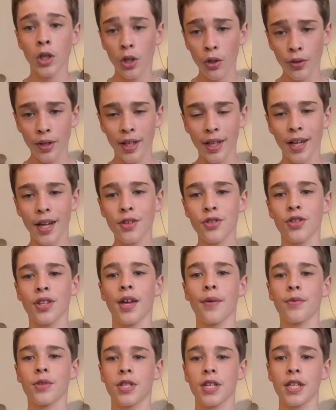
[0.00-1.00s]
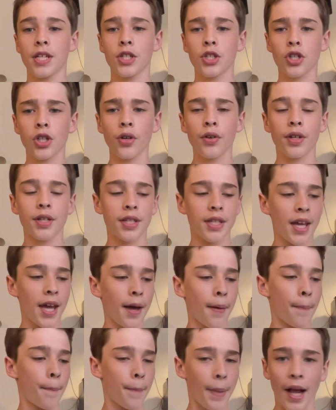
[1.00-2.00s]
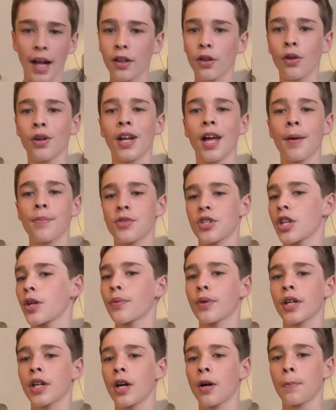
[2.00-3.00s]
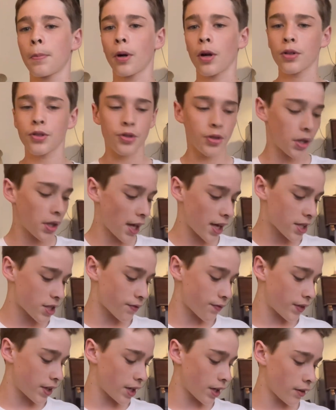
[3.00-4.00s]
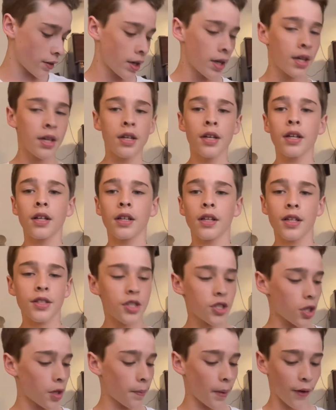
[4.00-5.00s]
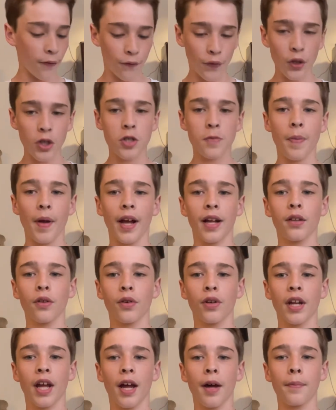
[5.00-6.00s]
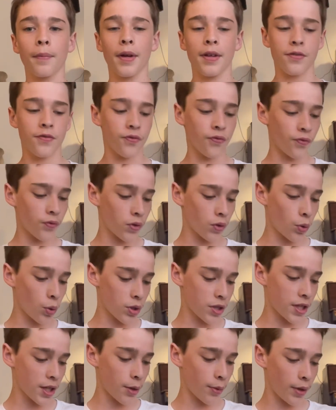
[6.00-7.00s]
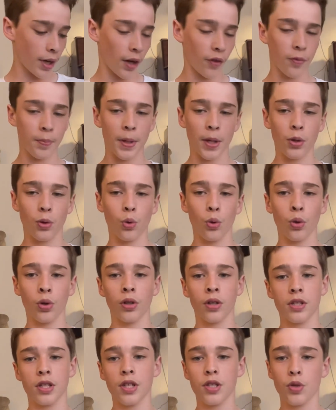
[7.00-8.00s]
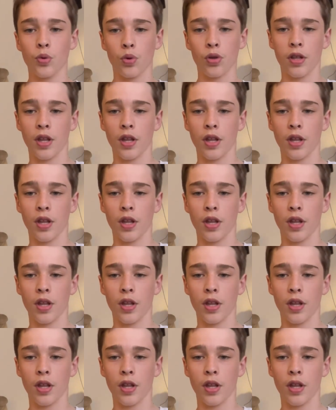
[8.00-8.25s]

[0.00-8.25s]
Okay, guys, so that was the intro, and yeah, backloaded albums, here we go, part 2 of the last video. Let's go. My first backloaded album, of course they go in alphabetical order, because that's the order